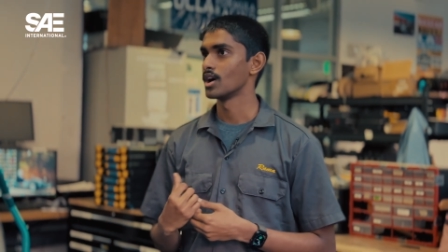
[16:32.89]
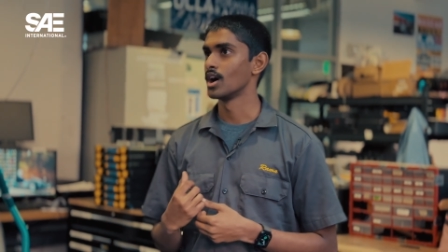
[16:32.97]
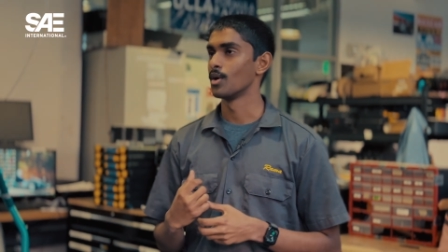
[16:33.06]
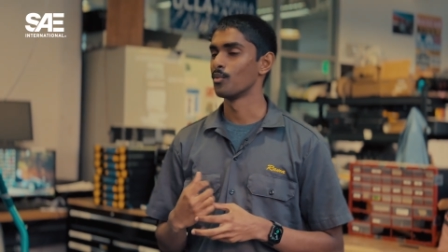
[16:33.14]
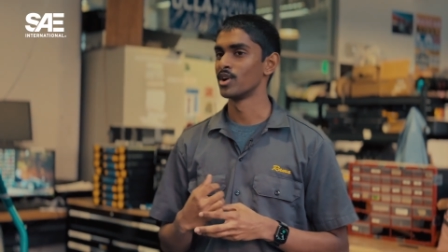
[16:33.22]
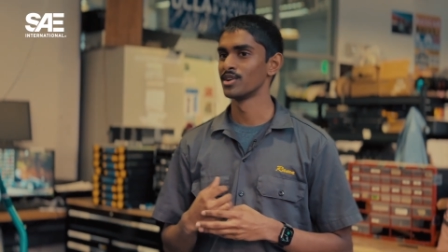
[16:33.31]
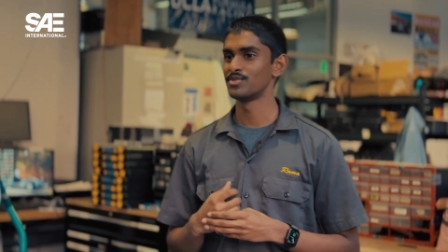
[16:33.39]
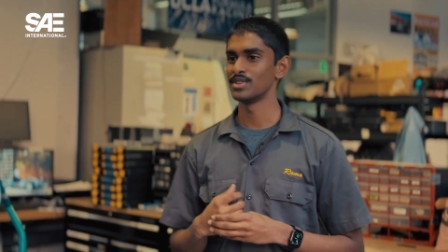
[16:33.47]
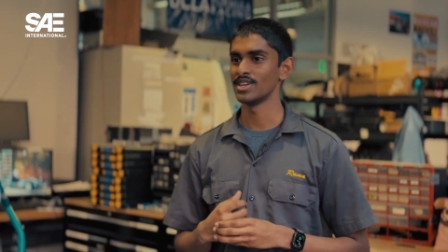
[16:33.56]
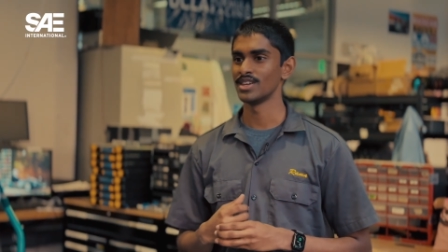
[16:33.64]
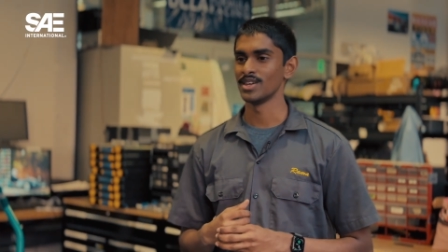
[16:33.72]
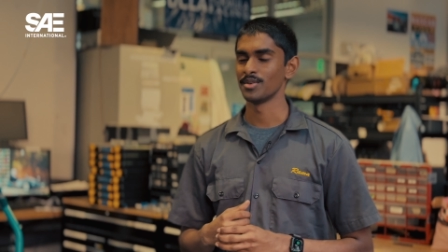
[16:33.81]
uh, one of
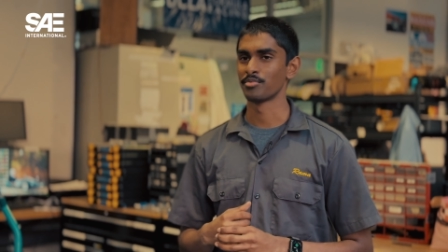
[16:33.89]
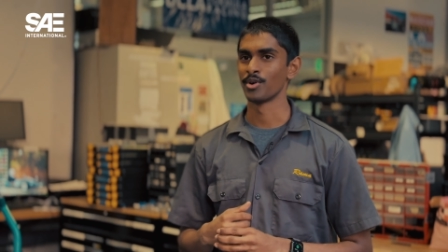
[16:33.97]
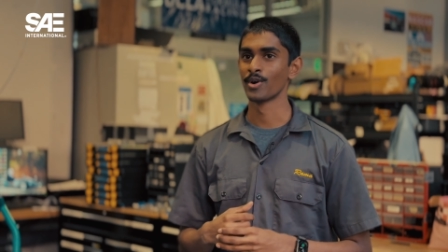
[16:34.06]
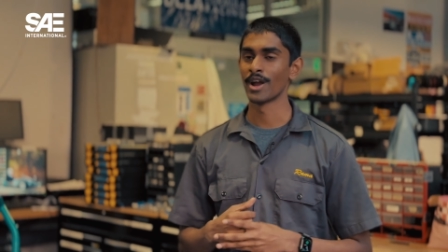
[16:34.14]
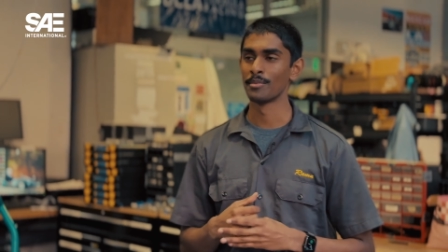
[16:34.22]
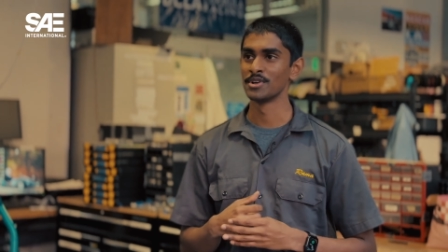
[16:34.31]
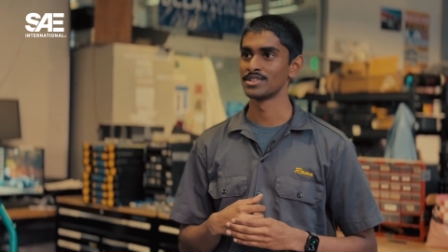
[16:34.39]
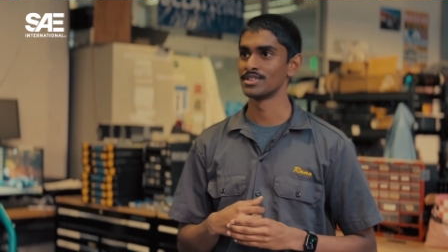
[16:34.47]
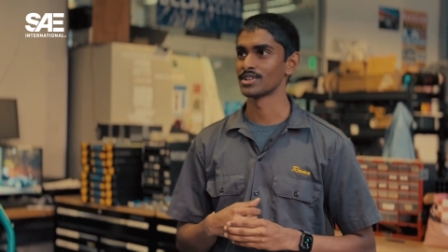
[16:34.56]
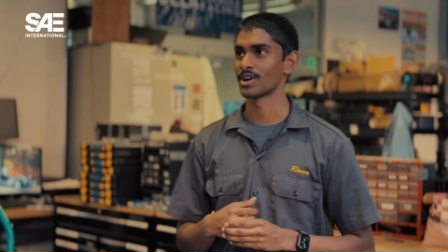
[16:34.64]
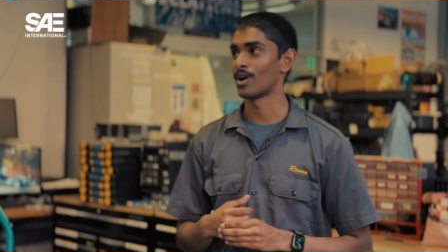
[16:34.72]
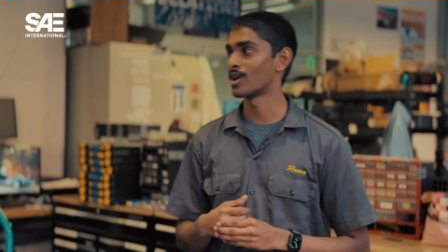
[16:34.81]
the programmers of
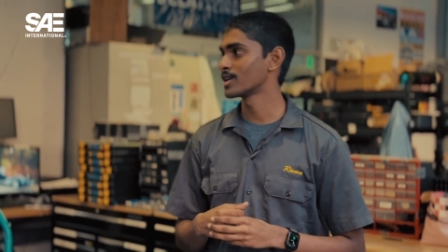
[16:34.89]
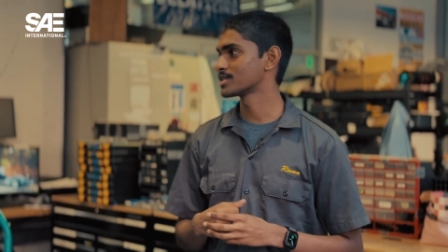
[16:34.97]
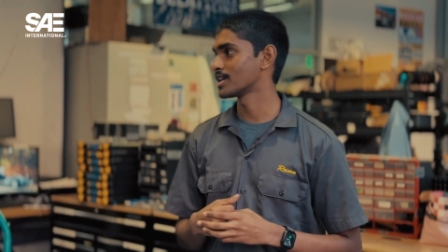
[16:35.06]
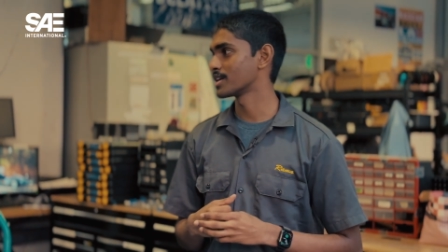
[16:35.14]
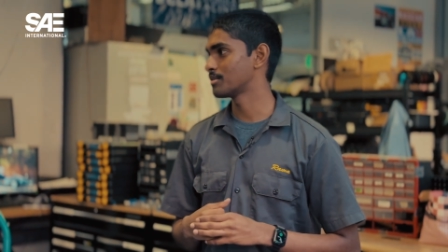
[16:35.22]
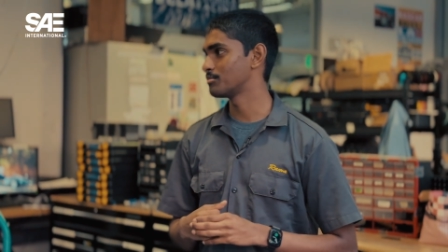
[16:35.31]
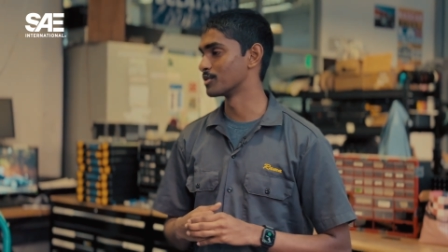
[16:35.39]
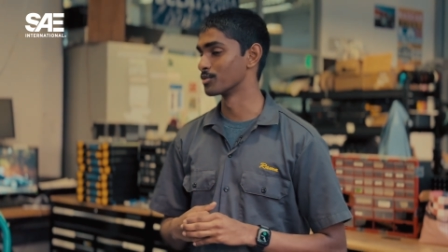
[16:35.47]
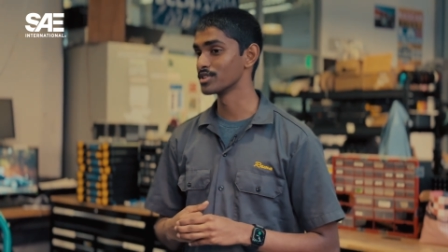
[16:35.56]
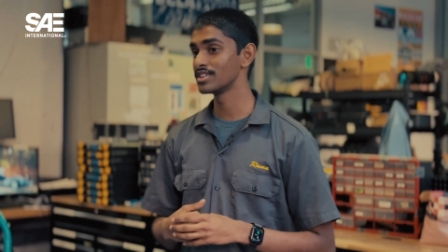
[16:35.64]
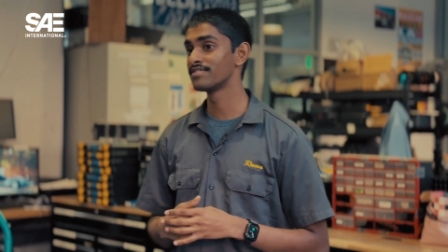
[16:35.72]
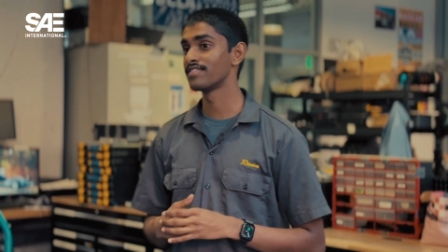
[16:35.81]
the car thought it'd be
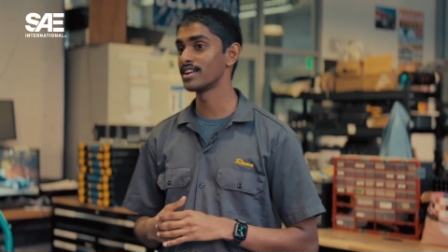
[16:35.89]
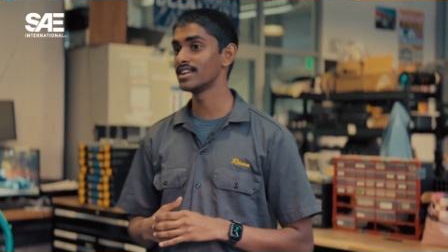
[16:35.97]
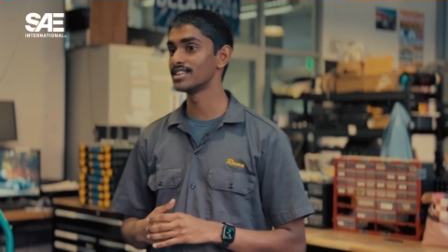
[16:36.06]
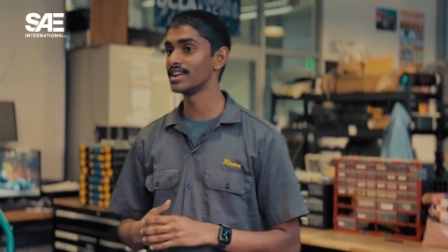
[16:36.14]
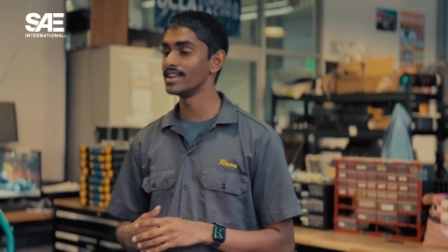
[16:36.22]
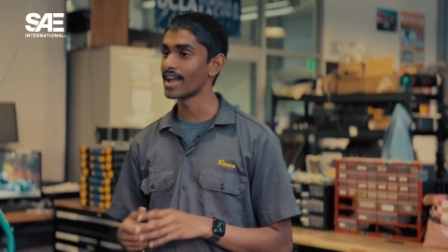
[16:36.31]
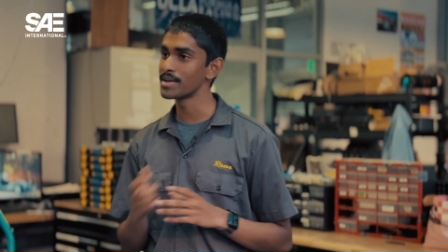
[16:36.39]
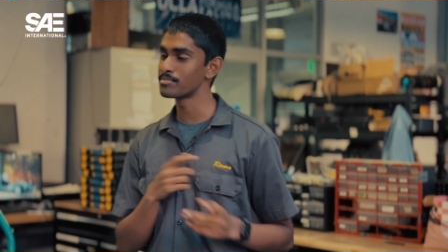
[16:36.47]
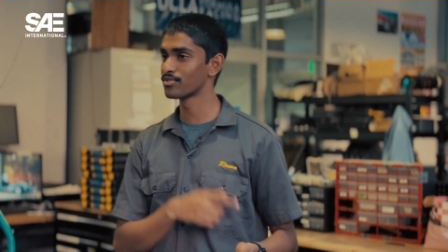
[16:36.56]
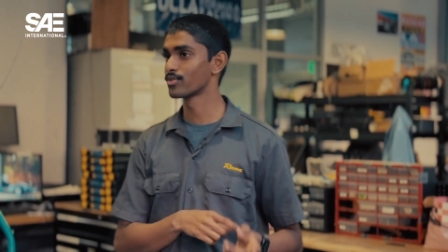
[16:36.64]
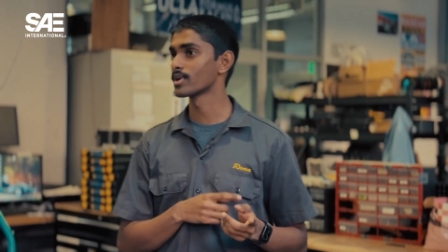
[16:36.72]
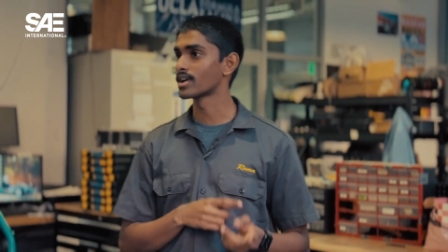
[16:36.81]
really funny the night
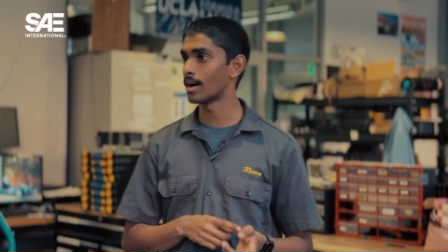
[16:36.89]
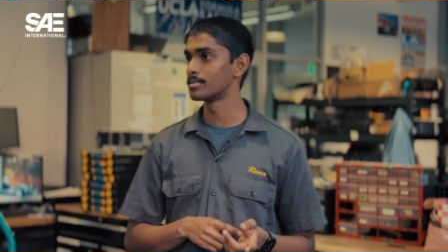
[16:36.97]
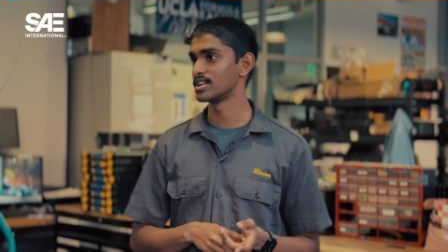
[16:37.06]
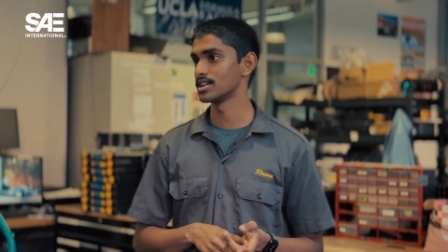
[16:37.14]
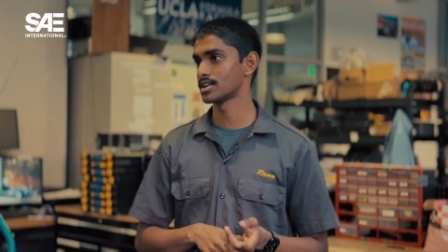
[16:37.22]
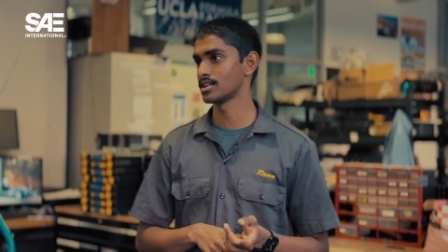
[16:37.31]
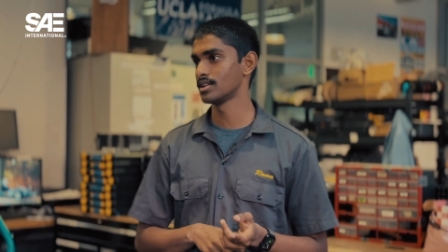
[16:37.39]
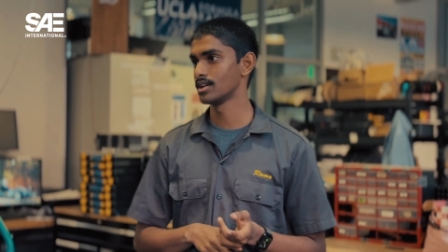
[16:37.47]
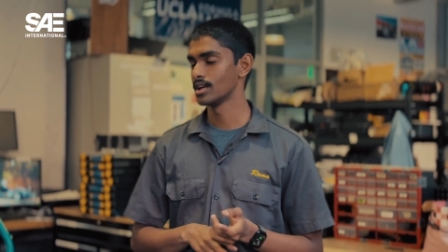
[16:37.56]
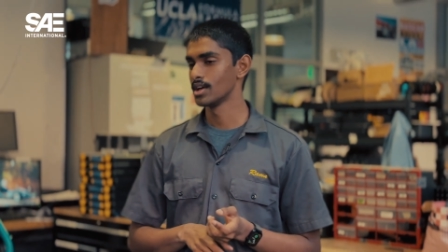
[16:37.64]
before competition